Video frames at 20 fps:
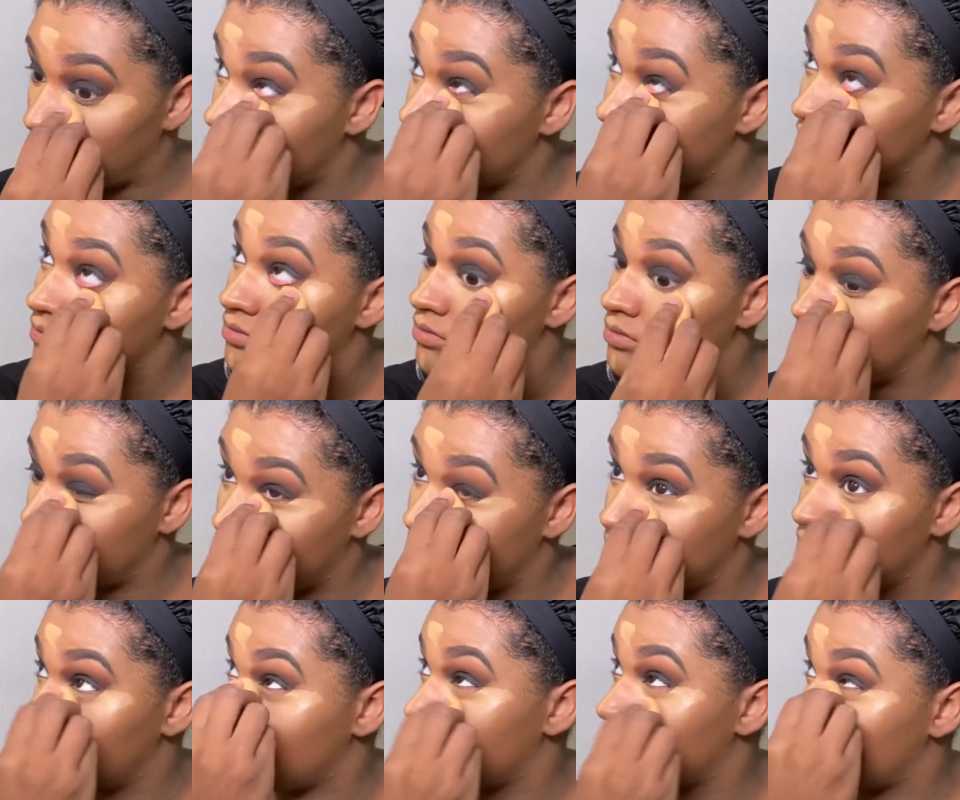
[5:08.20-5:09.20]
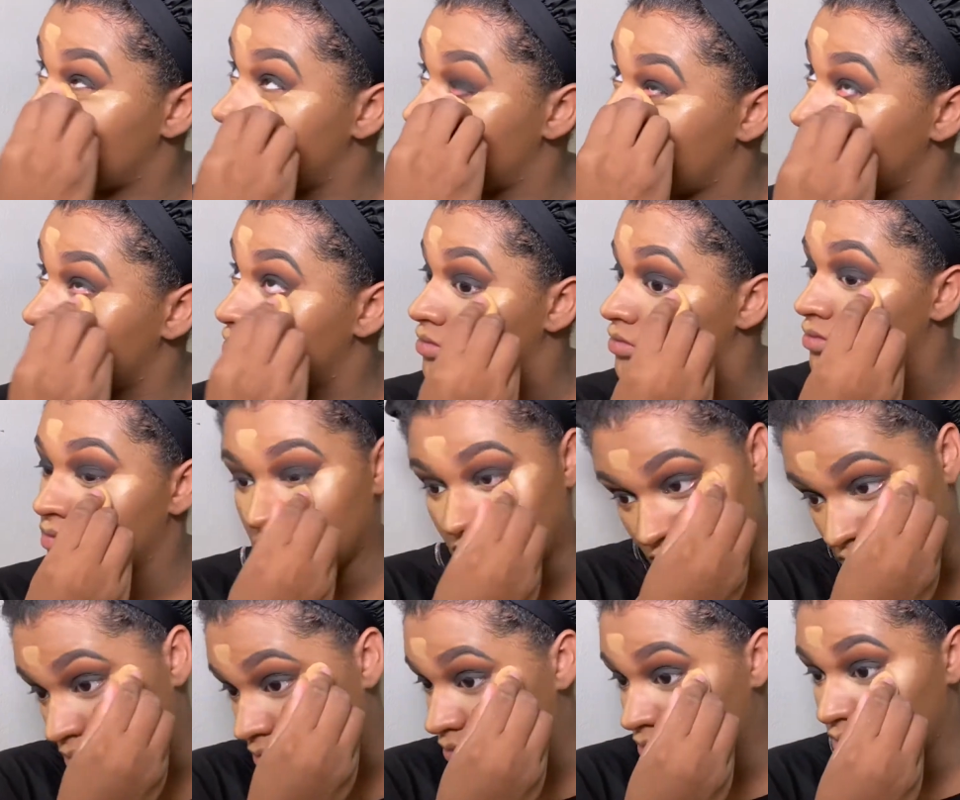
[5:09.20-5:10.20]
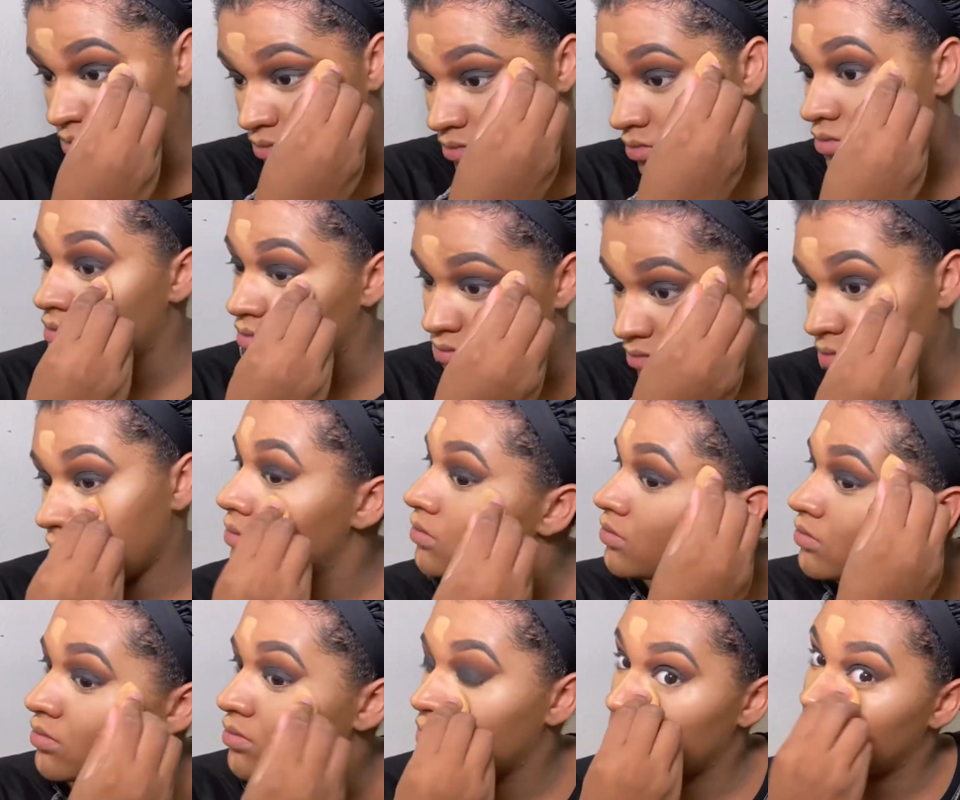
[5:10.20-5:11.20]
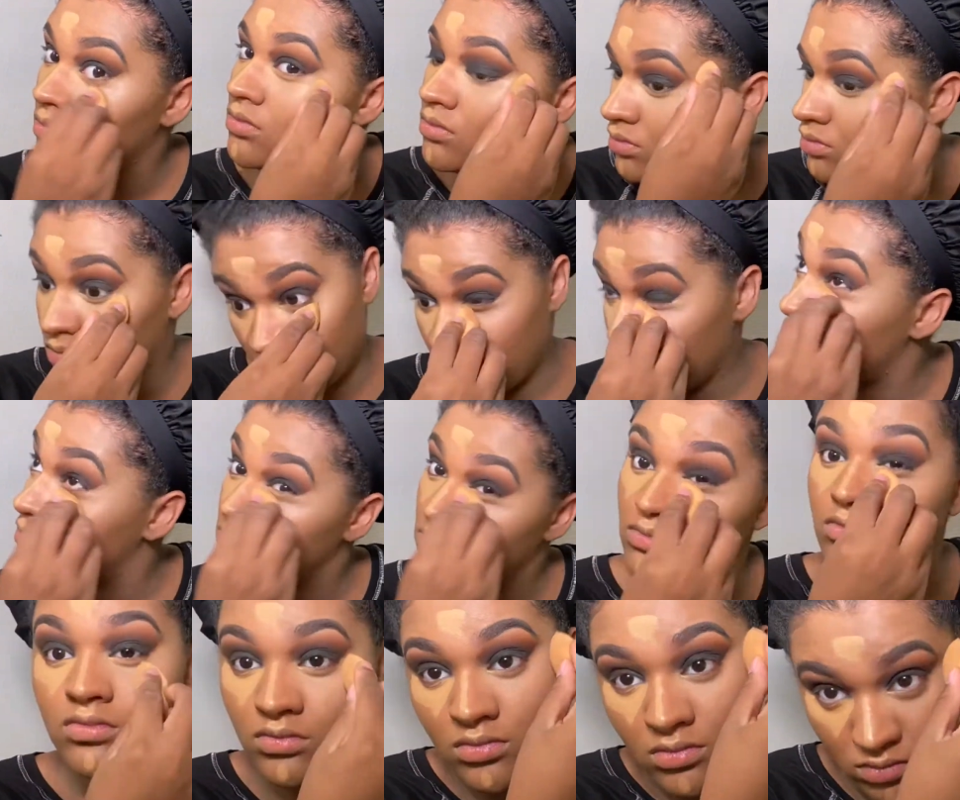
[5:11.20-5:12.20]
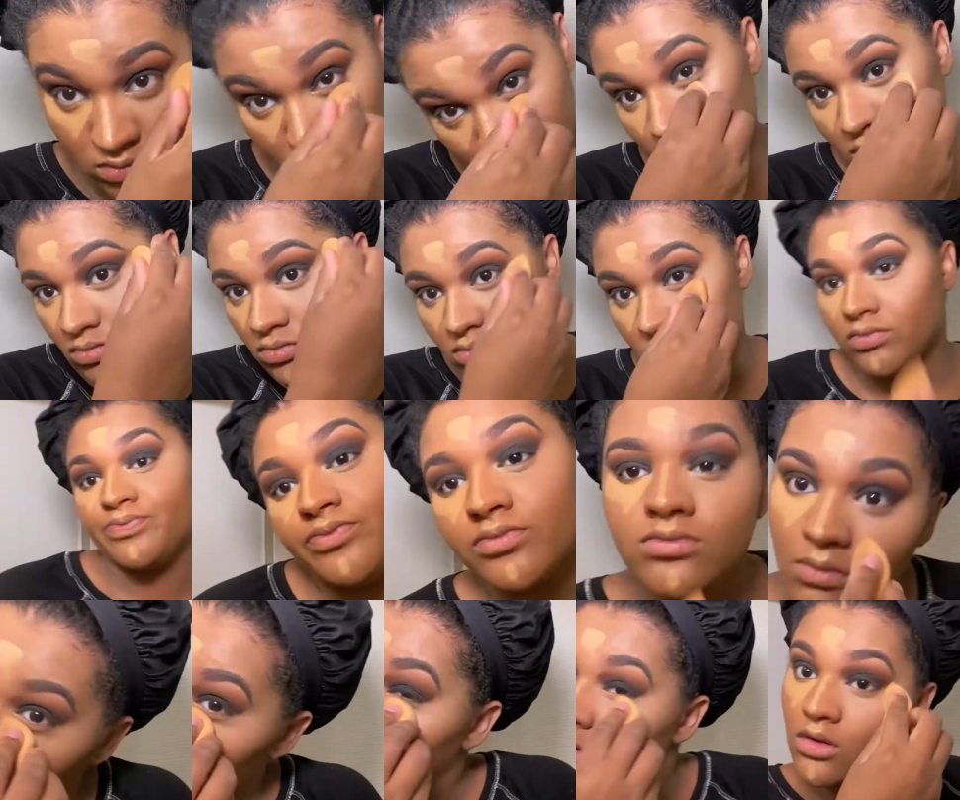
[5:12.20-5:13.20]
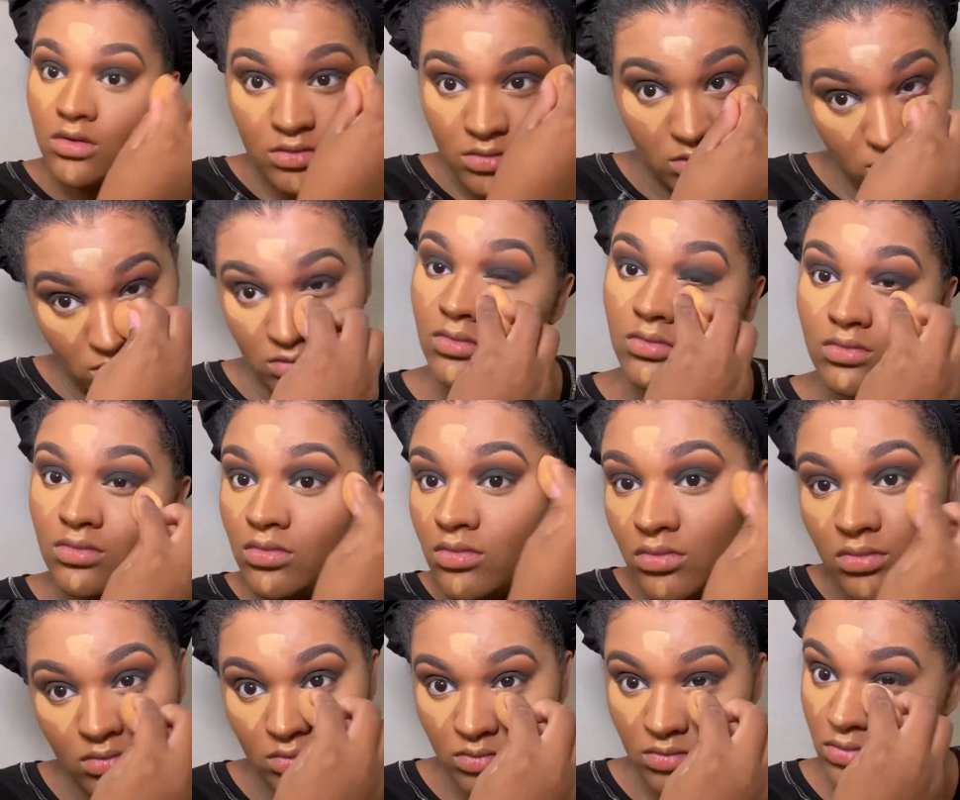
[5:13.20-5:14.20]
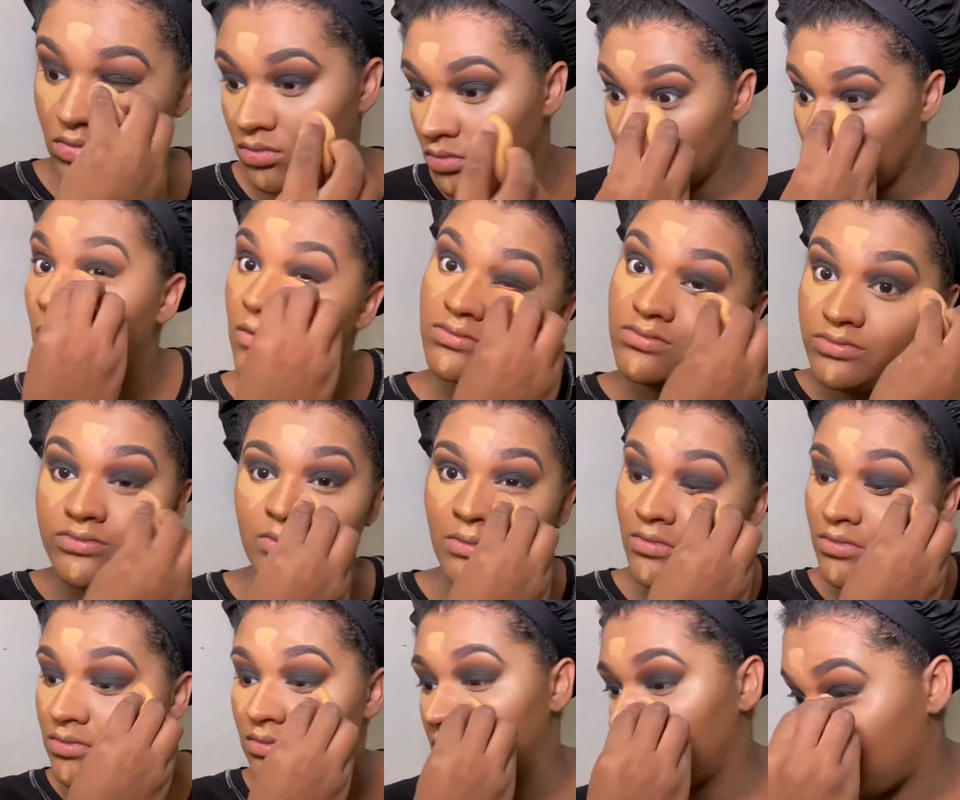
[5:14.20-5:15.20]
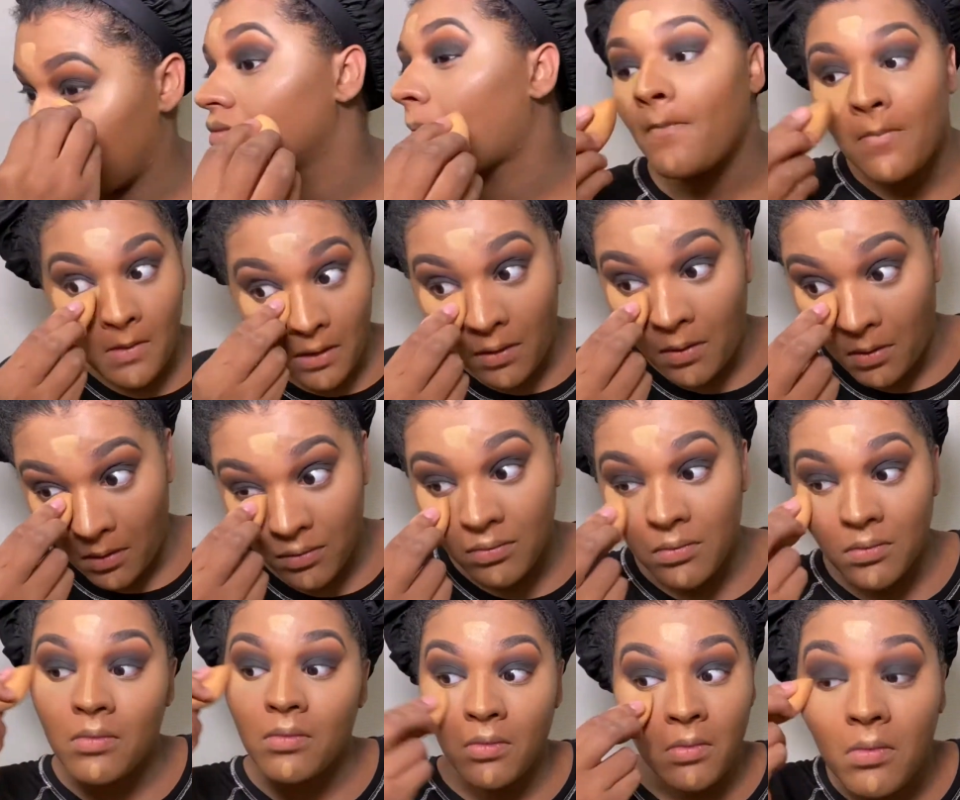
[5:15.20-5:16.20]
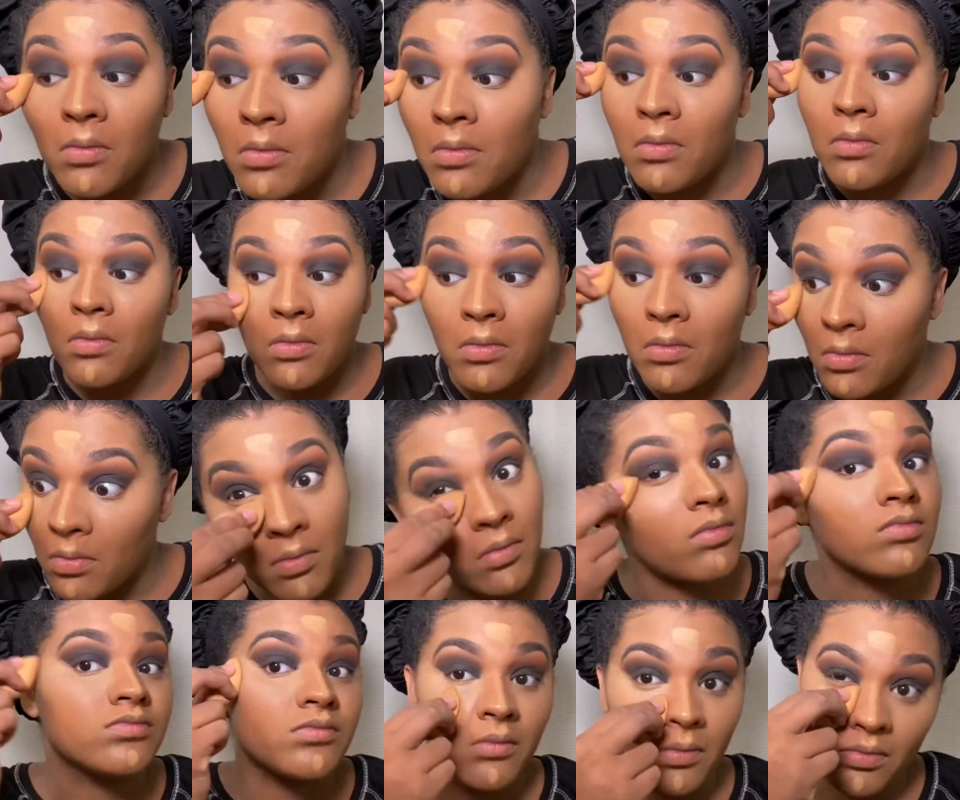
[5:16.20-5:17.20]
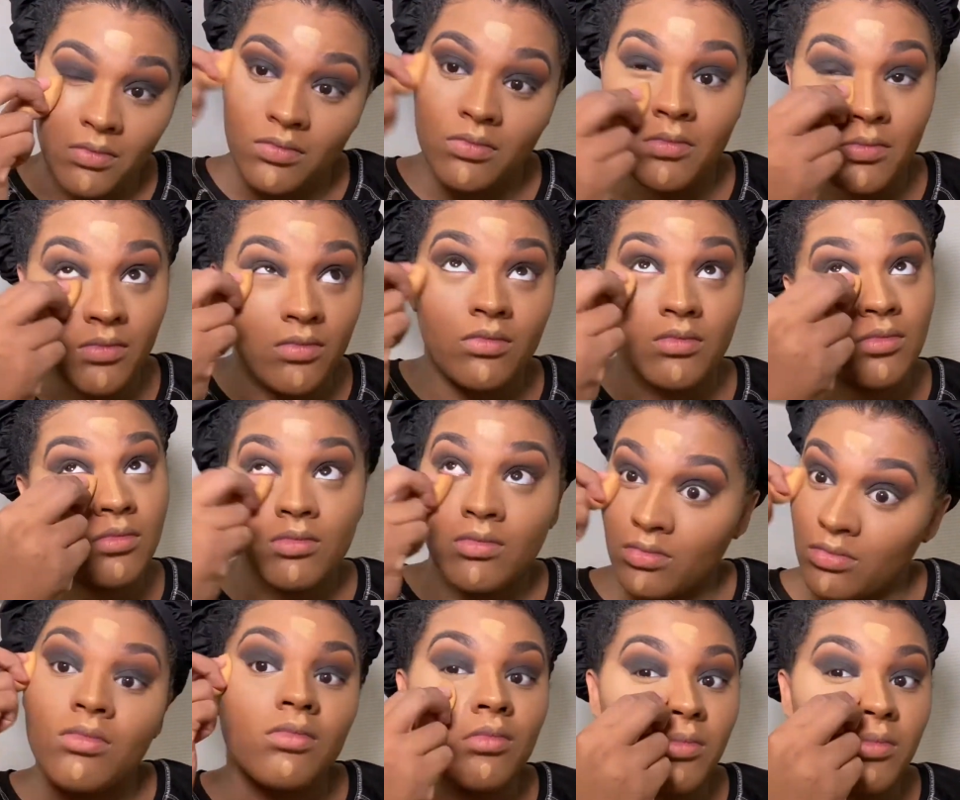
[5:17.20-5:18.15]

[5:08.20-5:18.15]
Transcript: foundation right now. This is the concealer by Juvias Place in the shade 13. I'm just going to use that on my highlight